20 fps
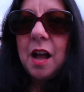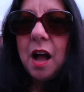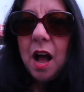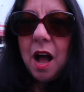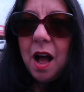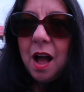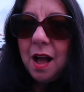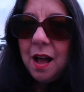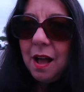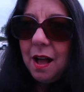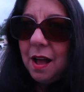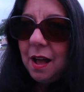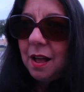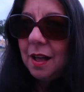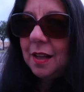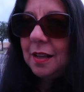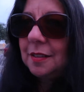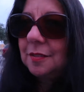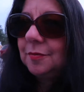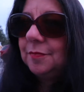
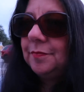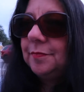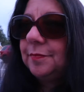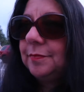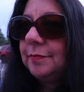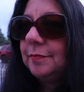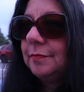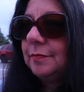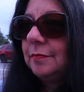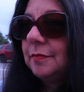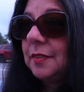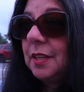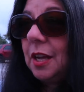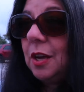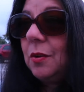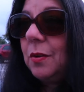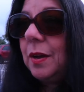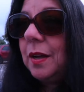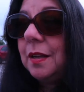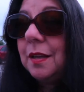oh
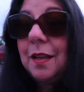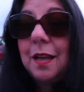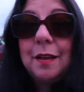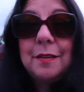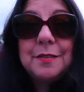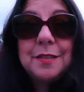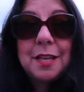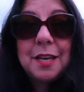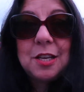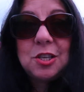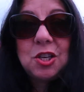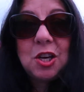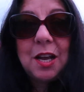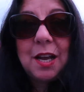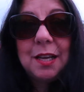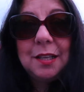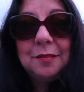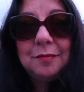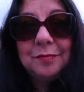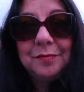well, I was gonna
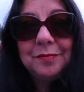try.